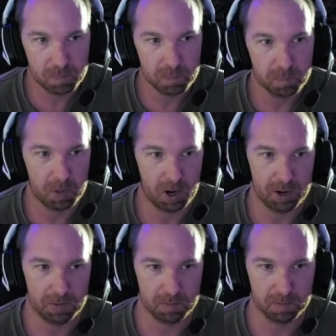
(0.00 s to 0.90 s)
but
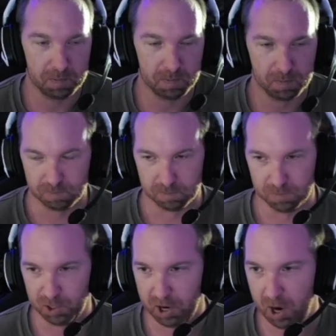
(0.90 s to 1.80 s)

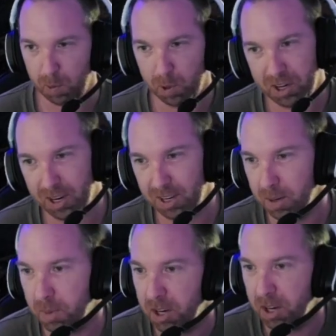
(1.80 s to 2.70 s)
you're not really going to get
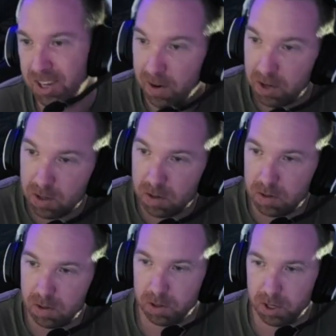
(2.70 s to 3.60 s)
much out of it.
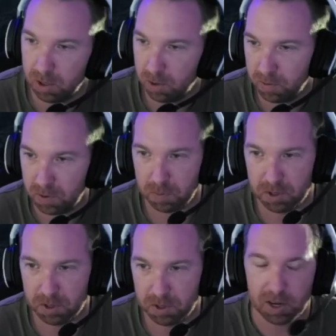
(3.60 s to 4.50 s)
You'll get loot from
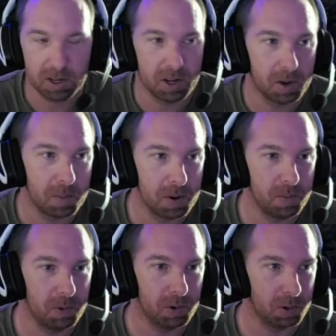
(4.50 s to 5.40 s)
just like killing
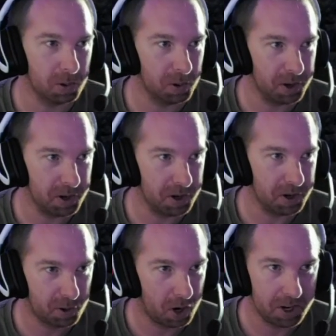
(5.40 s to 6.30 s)
people, the
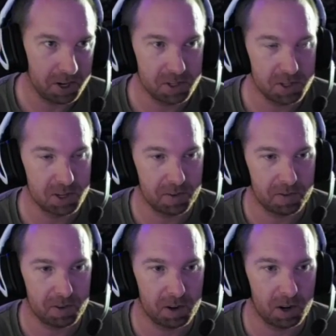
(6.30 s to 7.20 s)
crates, stuff
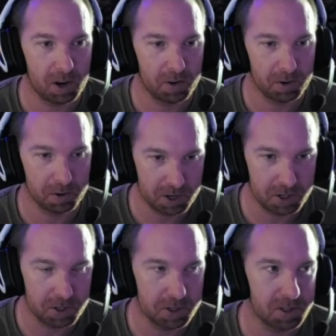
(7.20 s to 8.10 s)
along those
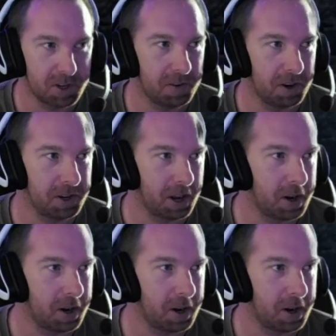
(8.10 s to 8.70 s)
natures, stuff like that.